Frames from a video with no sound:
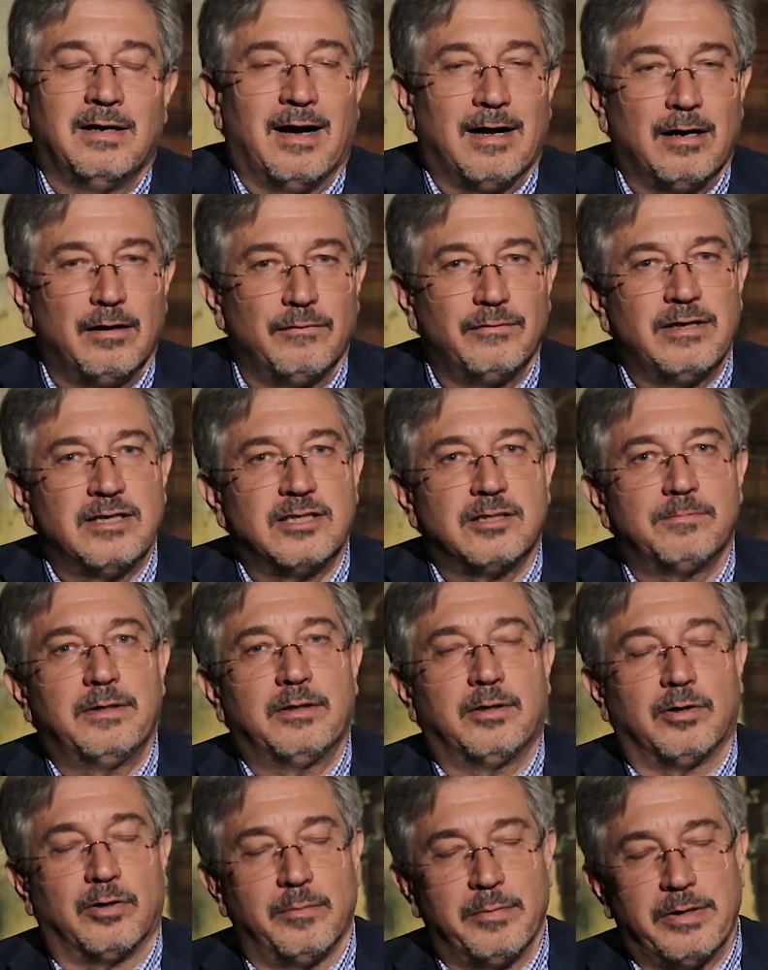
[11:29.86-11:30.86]
and if they
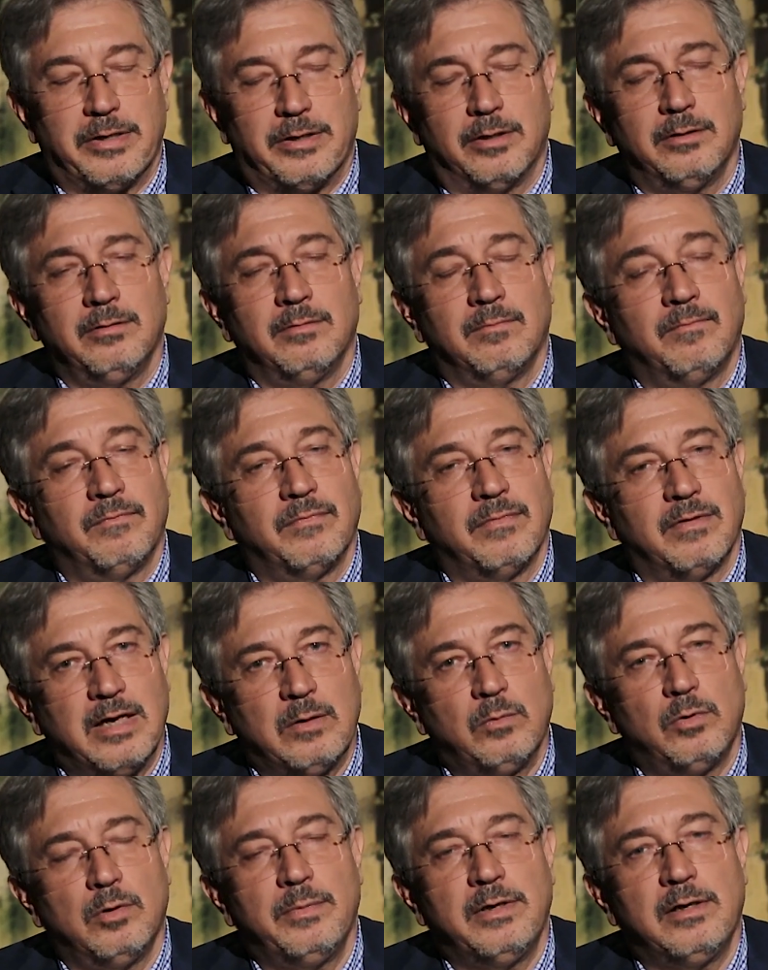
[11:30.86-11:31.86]
speak Armenian, they
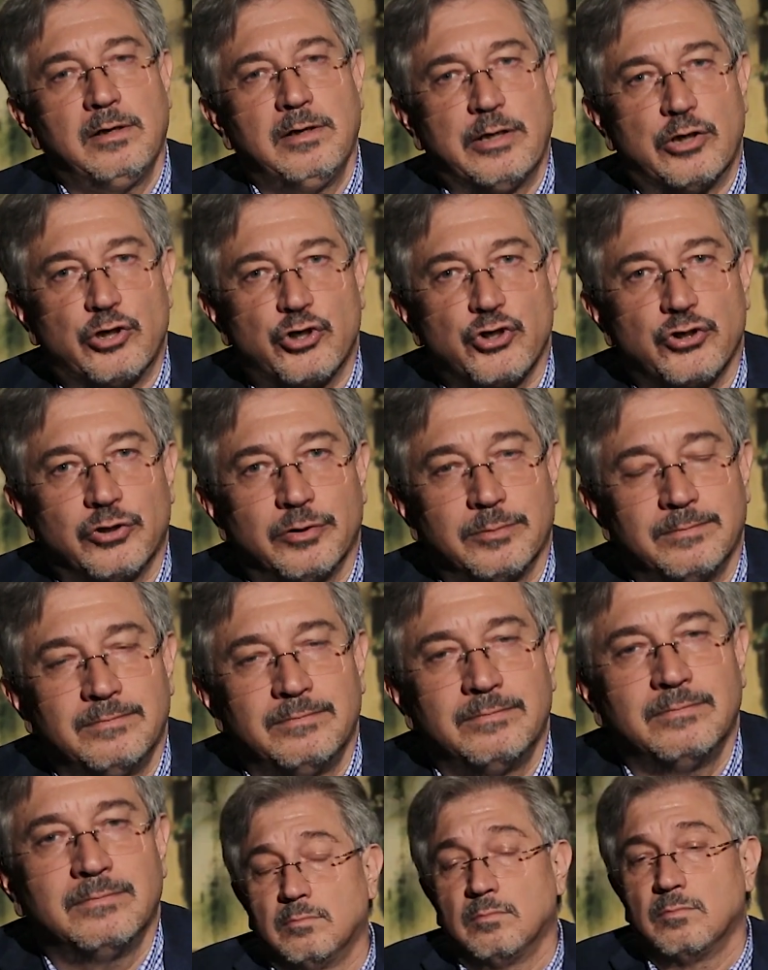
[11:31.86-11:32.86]
will be lynched.
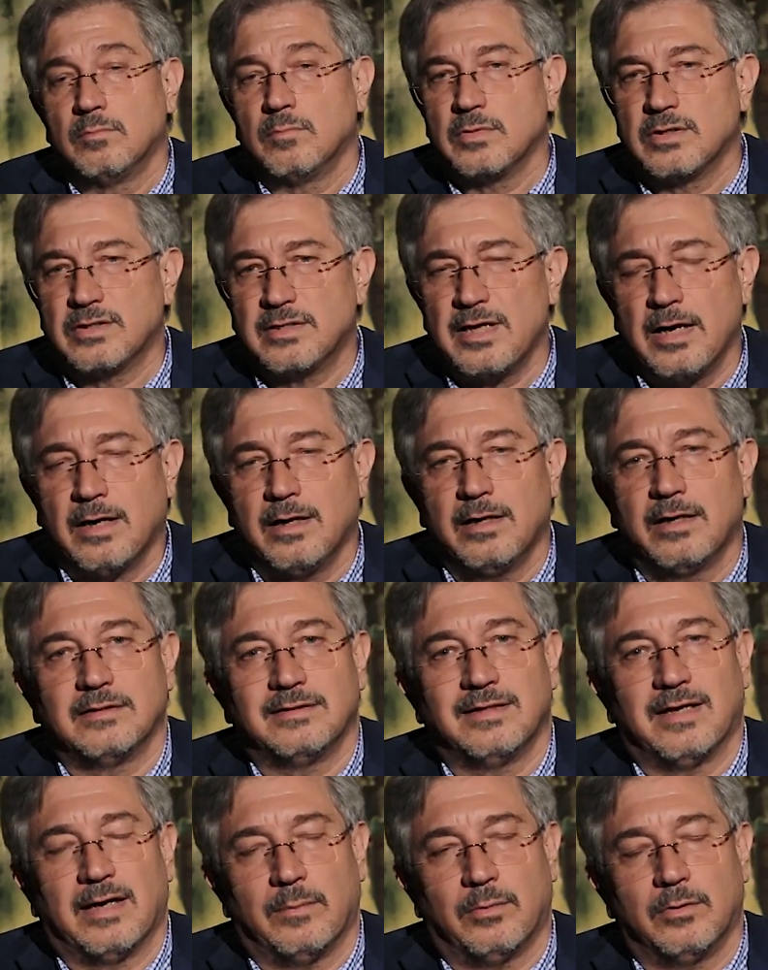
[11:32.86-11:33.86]
Second
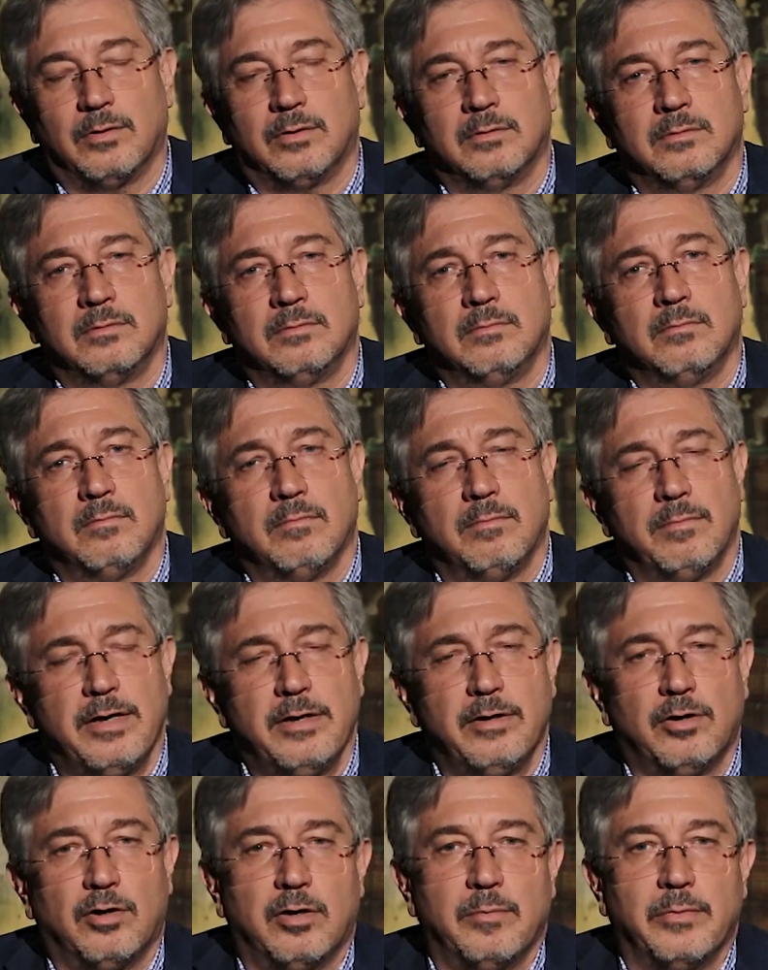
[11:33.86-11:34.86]
example,
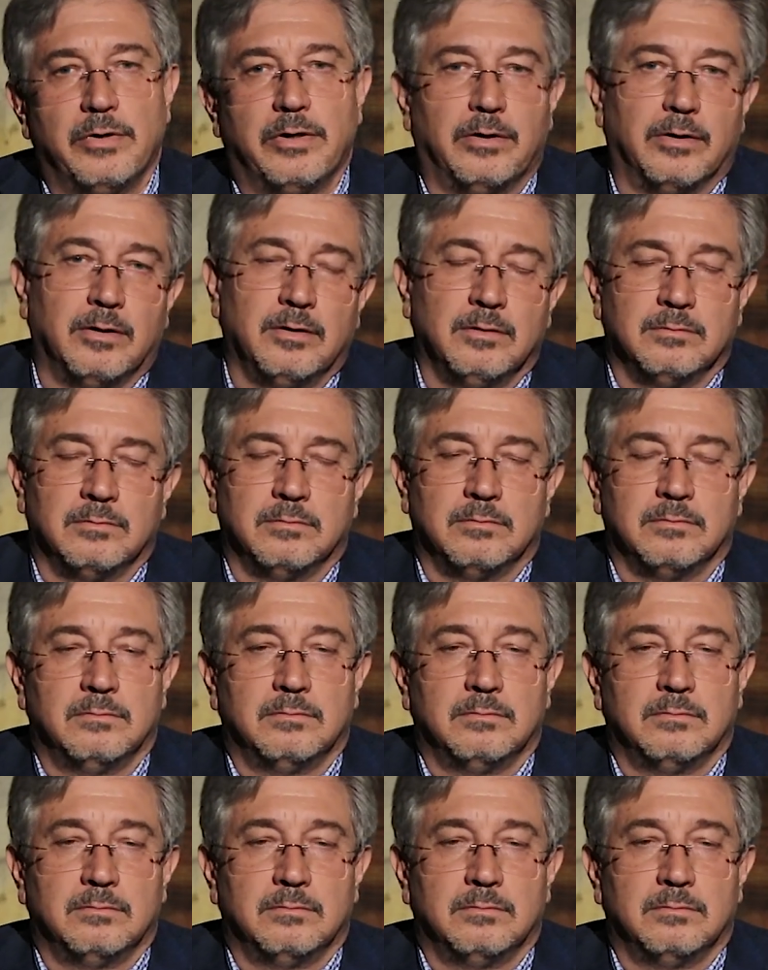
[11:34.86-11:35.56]
in Armenia,